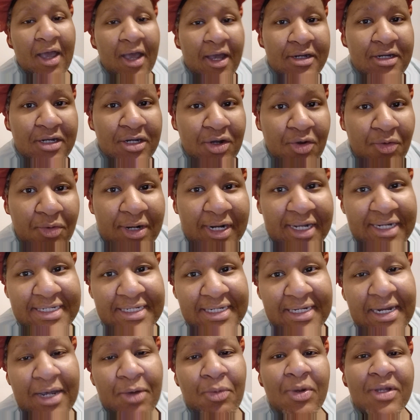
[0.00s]
And you know what I
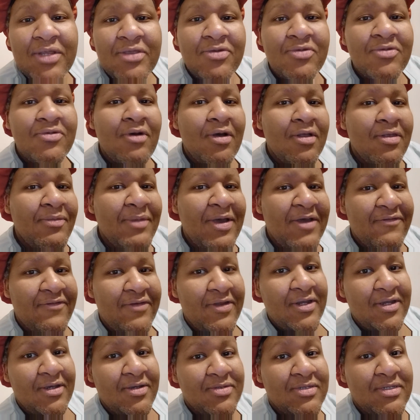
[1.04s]
did? I went through all of my
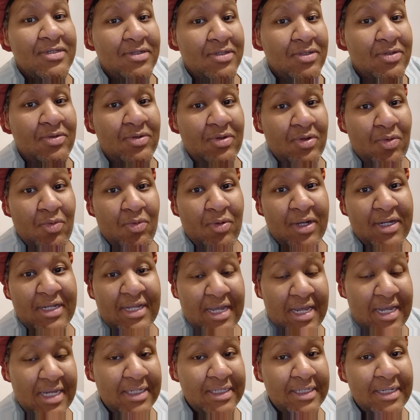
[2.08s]
videos, including the one
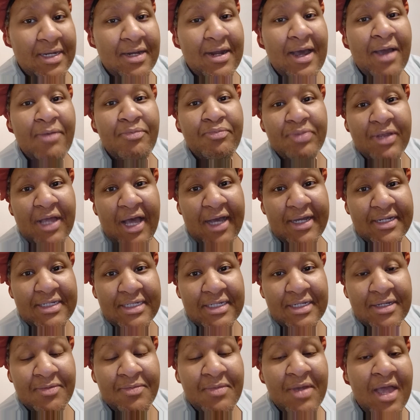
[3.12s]
he did. I blocked
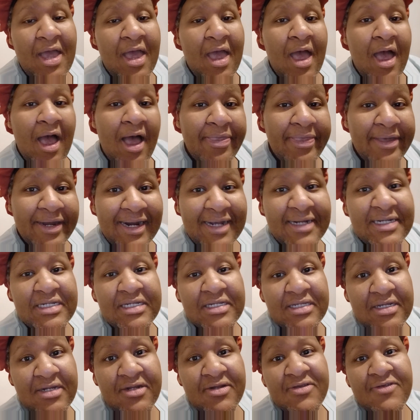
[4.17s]
him, and then I
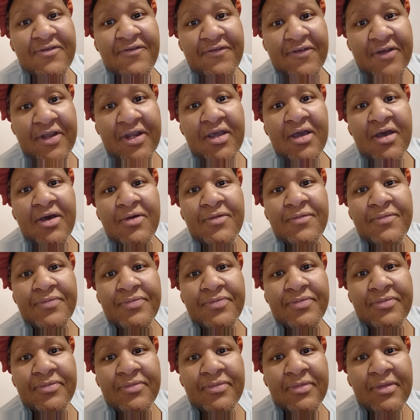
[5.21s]
deleted the video.
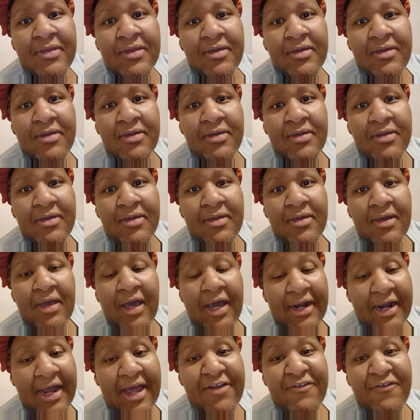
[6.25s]

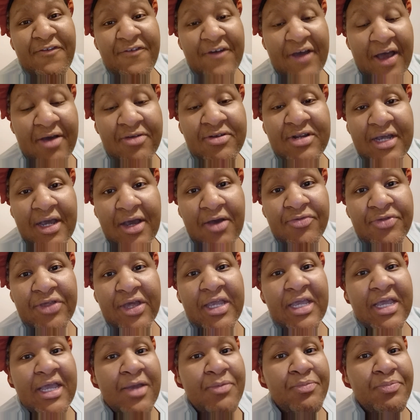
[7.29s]
And I had found out
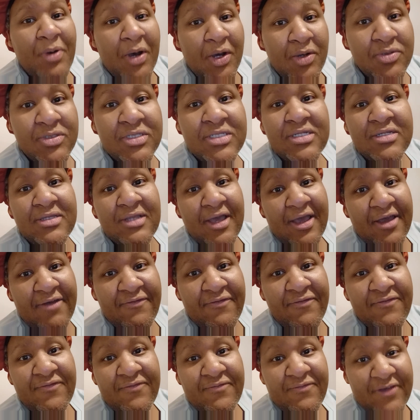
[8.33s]
that he had posted
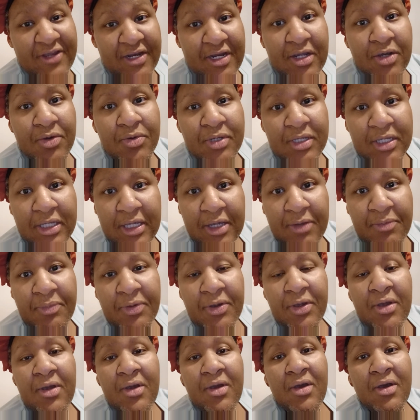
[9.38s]
that video clip
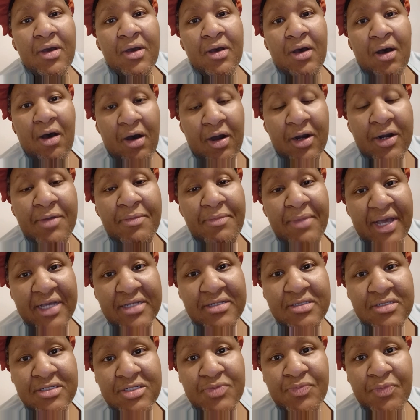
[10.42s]
on a
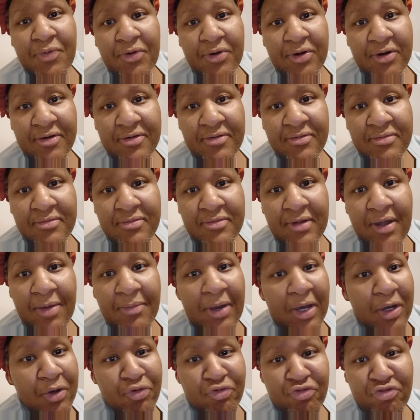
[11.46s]
message board
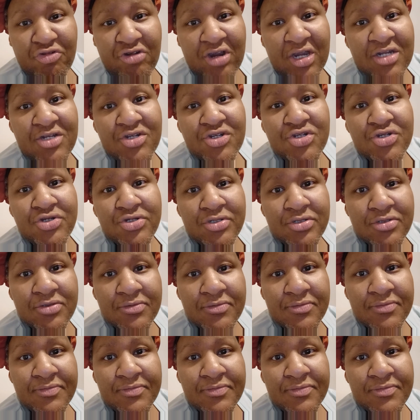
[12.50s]
about cringe.